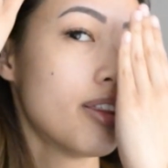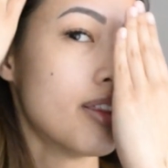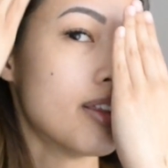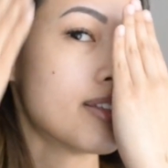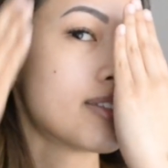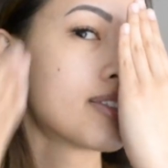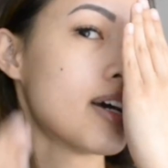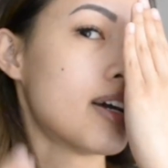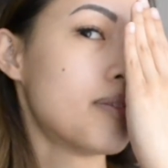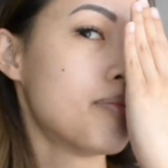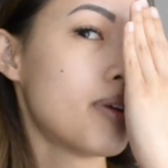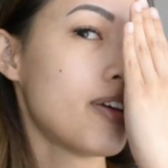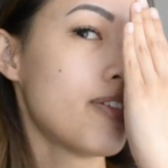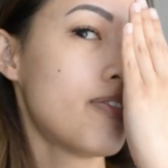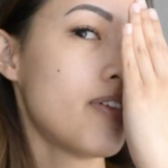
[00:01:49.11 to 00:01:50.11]
this side of
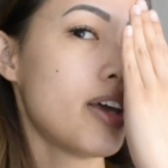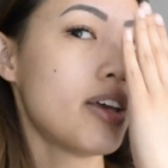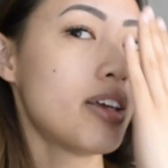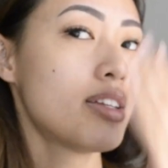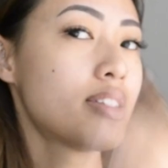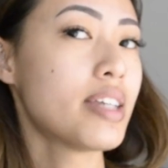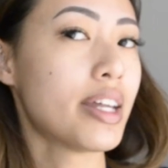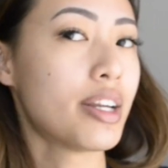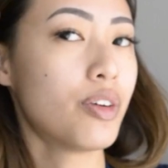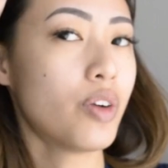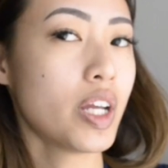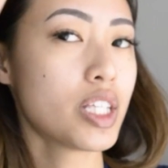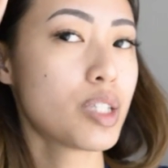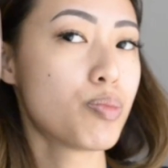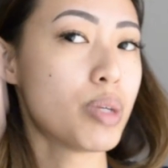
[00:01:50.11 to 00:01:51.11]
my face, and I
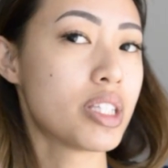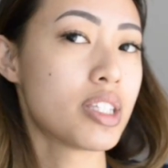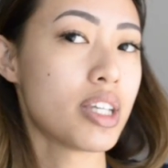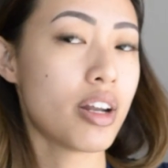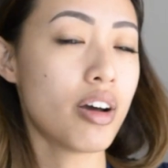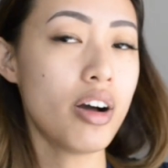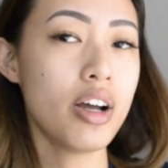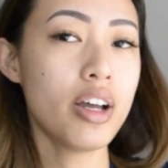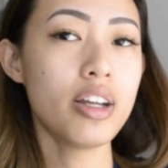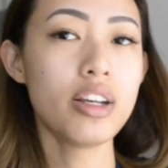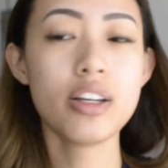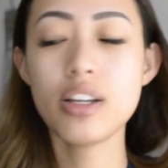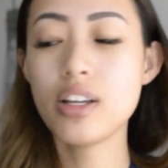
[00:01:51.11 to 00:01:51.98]
already spritzed it on.